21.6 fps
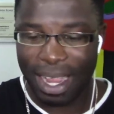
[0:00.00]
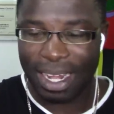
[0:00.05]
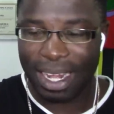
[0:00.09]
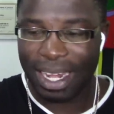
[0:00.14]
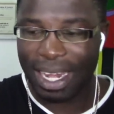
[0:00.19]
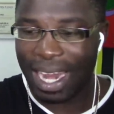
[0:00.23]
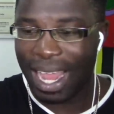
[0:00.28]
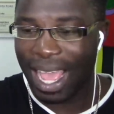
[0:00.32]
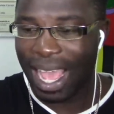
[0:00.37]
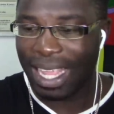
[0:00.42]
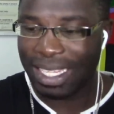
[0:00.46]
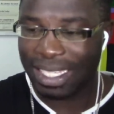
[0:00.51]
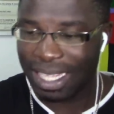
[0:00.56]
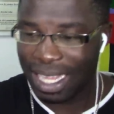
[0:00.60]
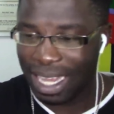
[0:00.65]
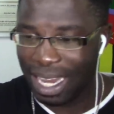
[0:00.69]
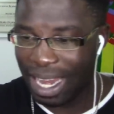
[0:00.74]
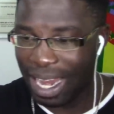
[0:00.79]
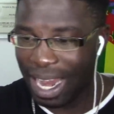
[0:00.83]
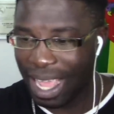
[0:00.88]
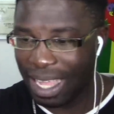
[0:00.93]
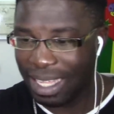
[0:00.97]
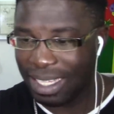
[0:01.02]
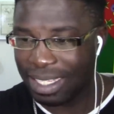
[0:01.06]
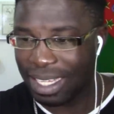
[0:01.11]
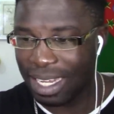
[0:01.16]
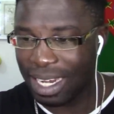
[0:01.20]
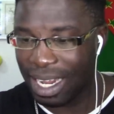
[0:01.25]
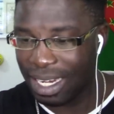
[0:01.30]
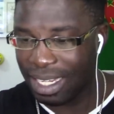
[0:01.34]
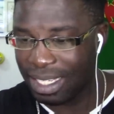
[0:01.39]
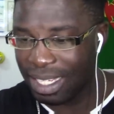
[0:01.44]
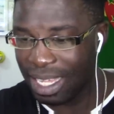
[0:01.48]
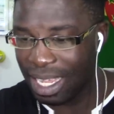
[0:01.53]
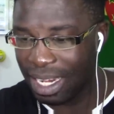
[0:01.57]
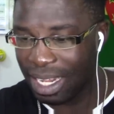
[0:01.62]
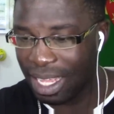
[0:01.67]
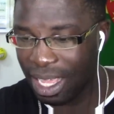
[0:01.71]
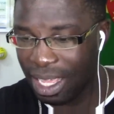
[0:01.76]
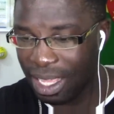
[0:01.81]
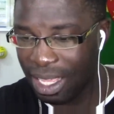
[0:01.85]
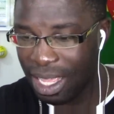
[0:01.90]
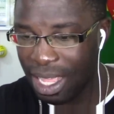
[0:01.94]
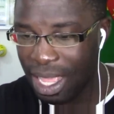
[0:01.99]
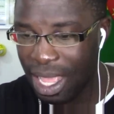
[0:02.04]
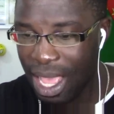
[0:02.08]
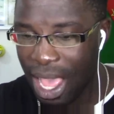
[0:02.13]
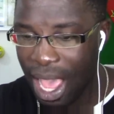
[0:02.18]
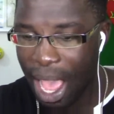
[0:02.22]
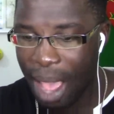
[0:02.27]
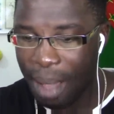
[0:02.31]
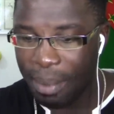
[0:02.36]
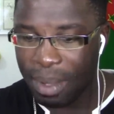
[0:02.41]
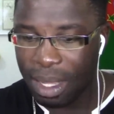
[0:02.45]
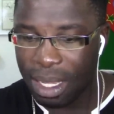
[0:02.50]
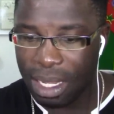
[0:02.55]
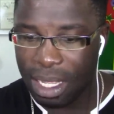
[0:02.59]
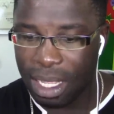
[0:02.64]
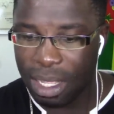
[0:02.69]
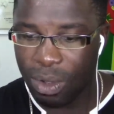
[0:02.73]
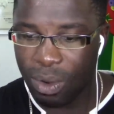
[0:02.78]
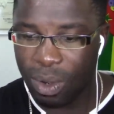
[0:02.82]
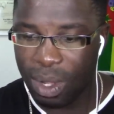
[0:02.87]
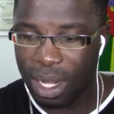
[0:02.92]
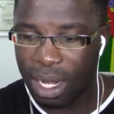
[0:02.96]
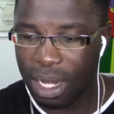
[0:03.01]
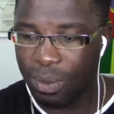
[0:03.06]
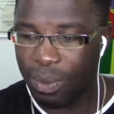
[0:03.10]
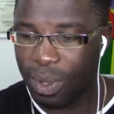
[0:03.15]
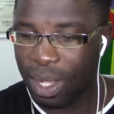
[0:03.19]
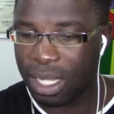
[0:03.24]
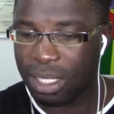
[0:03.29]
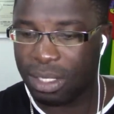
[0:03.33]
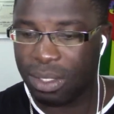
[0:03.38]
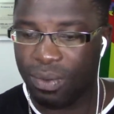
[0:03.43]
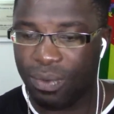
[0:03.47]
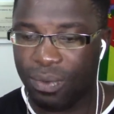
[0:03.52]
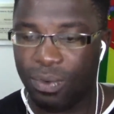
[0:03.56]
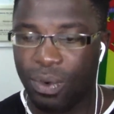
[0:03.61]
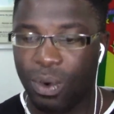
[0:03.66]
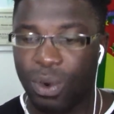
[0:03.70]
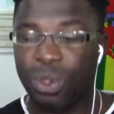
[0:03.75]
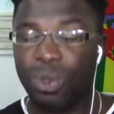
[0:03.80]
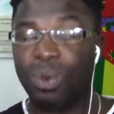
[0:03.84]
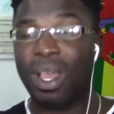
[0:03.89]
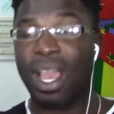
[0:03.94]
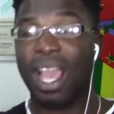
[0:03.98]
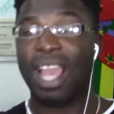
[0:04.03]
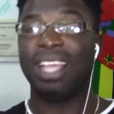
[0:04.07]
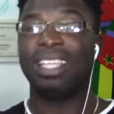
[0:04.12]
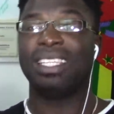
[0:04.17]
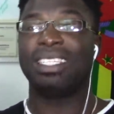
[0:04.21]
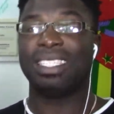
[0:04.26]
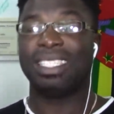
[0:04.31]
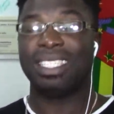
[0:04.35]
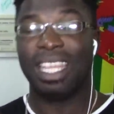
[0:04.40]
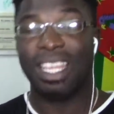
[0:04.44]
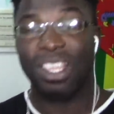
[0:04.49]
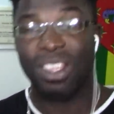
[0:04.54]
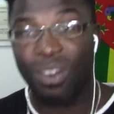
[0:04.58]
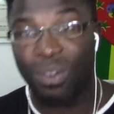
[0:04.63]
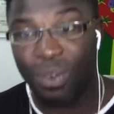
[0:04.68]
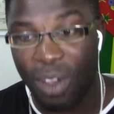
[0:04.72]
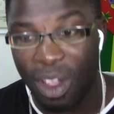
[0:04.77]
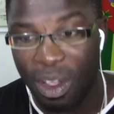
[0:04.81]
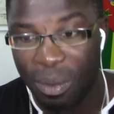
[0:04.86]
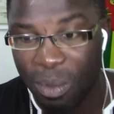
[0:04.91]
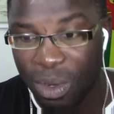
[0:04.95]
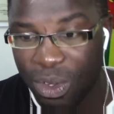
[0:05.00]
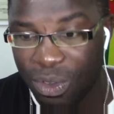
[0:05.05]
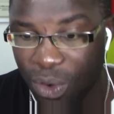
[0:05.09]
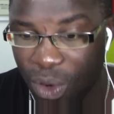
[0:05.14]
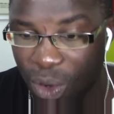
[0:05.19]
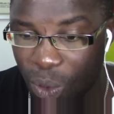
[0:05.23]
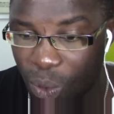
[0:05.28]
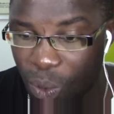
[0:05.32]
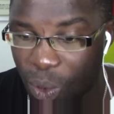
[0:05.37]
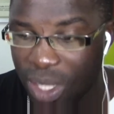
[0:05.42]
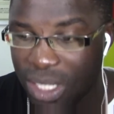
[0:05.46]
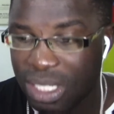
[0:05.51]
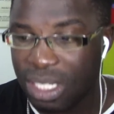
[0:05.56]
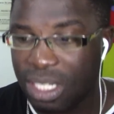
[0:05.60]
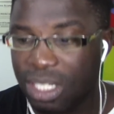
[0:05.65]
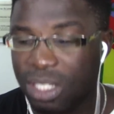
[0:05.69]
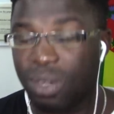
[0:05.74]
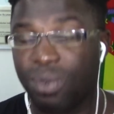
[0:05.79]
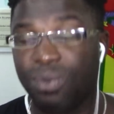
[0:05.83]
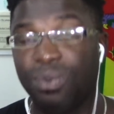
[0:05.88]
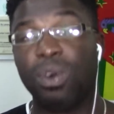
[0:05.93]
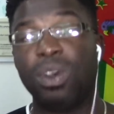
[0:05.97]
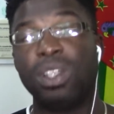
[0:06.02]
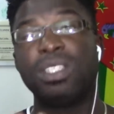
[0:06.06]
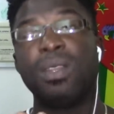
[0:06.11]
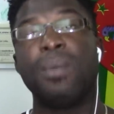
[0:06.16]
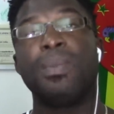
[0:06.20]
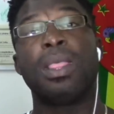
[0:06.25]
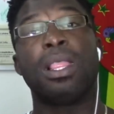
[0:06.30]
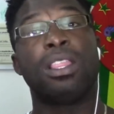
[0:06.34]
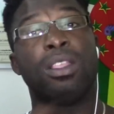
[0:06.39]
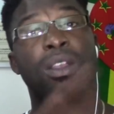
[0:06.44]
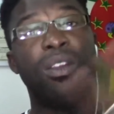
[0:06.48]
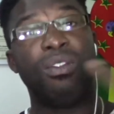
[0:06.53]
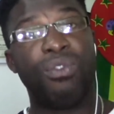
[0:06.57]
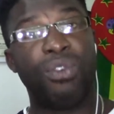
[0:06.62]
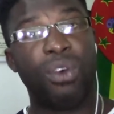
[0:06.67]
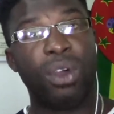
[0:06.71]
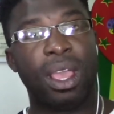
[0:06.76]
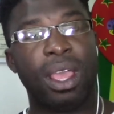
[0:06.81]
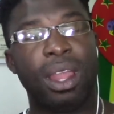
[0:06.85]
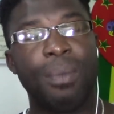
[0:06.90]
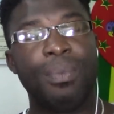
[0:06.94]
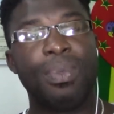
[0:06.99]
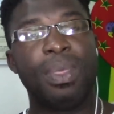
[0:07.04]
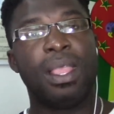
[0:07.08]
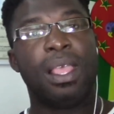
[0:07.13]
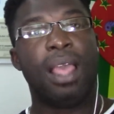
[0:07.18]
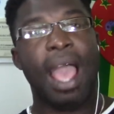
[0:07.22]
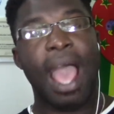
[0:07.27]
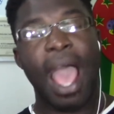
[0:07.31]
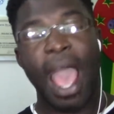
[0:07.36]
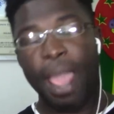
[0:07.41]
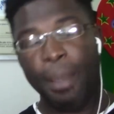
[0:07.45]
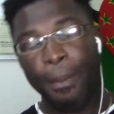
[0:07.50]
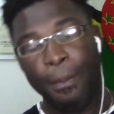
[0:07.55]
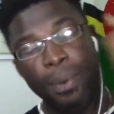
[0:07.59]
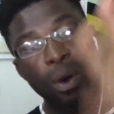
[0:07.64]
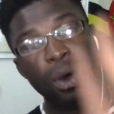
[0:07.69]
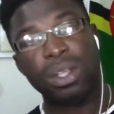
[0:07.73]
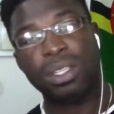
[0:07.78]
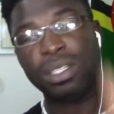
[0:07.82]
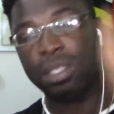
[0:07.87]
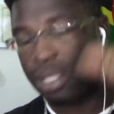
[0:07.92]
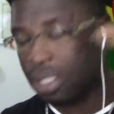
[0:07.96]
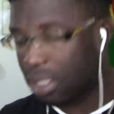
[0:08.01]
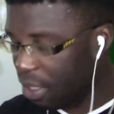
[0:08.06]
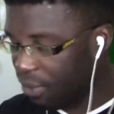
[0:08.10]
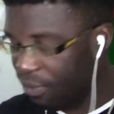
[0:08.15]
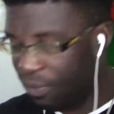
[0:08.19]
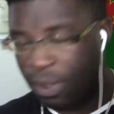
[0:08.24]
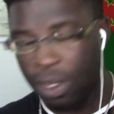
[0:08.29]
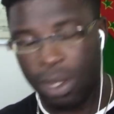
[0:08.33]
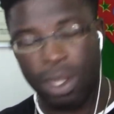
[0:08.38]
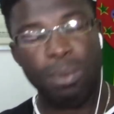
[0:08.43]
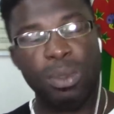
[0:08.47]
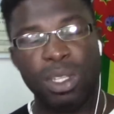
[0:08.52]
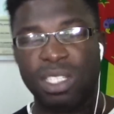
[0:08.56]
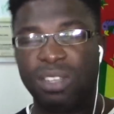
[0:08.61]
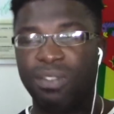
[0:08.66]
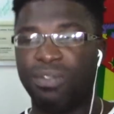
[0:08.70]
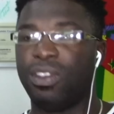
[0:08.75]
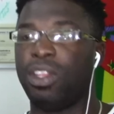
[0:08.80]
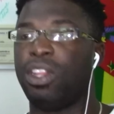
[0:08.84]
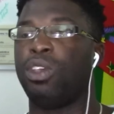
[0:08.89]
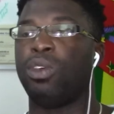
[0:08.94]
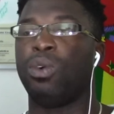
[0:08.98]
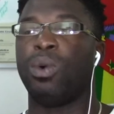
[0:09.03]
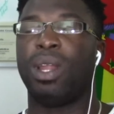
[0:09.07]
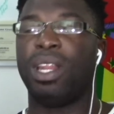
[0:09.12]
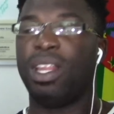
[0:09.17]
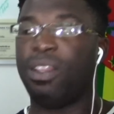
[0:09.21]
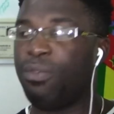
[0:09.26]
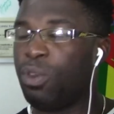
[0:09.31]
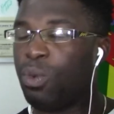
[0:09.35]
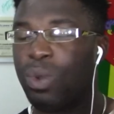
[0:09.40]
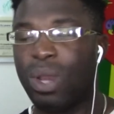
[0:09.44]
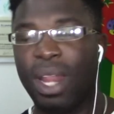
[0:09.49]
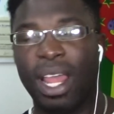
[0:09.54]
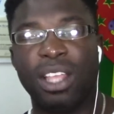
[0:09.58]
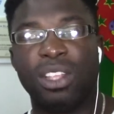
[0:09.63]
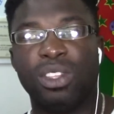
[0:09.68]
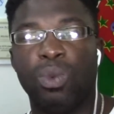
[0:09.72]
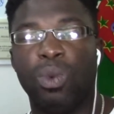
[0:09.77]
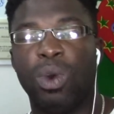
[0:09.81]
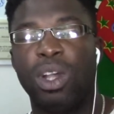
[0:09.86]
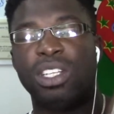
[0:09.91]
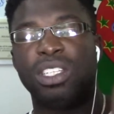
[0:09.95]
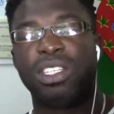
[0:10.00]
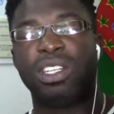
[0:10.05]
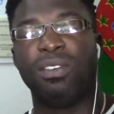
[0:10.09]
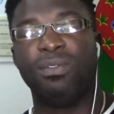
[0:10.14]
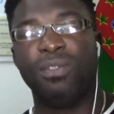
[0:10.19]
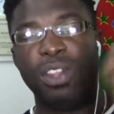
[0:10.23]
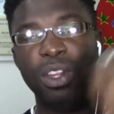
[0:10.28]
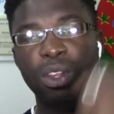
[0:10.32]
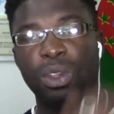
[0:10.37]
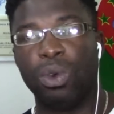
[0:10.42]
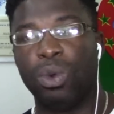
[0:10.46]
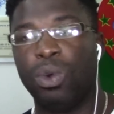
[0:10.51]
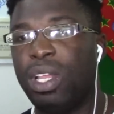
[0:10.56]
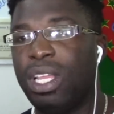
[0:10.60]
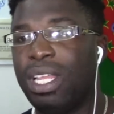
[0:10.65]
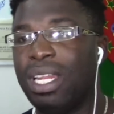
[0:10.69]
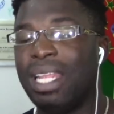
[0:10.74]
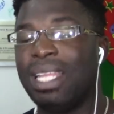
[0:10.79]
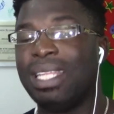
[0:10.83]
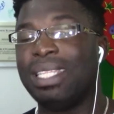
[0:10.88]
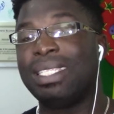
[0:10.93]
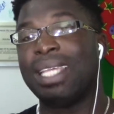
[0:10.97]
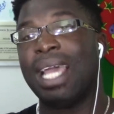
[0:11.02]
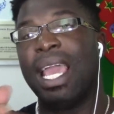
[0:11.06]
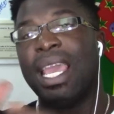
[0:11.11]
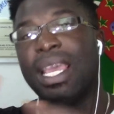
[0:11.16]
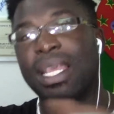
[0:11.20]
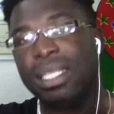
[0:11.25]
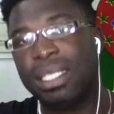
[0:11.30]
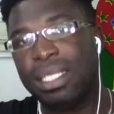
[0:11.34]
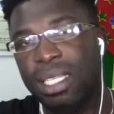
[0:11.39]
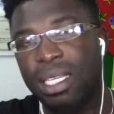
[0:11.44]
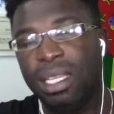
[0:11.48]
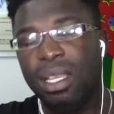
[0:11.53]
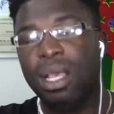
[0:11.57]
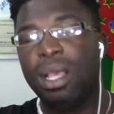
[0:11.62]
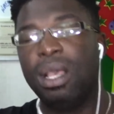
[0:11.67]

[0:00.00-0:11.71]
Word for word: Night Light, and I decided, hey, I'm gonna go ahead and react to it for you guys. Thank you very much for requesting it. Of course, don't forget, I paused the video, music video, and if you would like to watch the video in entirety,